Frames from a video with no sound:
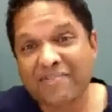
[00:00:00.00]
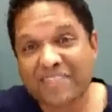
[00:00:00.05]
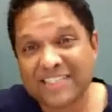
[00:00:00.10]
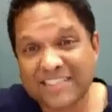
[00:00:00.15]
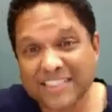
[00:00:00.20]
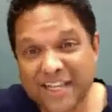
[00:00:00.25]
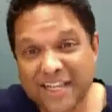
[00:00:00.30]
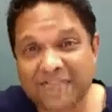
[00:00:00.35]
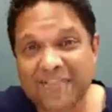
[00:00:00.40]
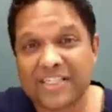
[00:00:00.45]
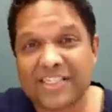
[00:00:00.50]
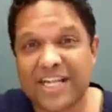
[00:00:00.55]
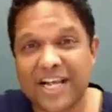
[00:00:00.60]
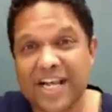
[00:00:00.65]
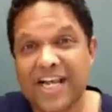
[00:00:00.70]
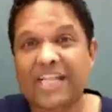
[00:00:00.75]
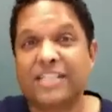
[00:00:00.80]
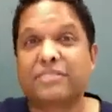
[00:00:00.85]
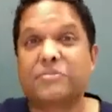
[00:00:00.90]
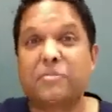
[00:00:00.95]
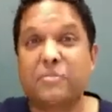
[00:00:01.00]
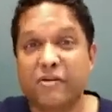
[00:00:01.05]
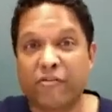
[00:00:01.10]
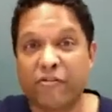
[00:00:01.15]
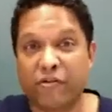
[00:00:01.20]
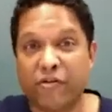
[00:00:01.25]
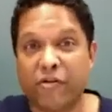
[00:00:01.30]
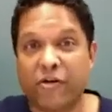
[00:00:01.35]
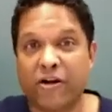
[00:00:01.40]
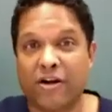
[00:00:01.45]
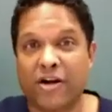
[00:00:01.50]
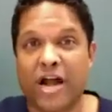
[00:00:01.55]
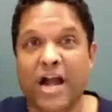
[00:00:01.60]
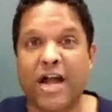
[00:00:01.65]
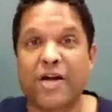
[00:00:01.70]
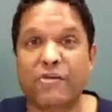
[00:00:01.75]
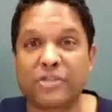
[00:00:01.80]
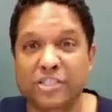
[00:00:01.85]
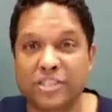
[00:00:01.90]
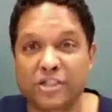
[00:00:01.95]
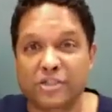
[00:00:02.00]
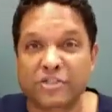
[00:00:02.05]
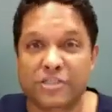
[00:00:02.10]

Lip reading: to 7 days before I would show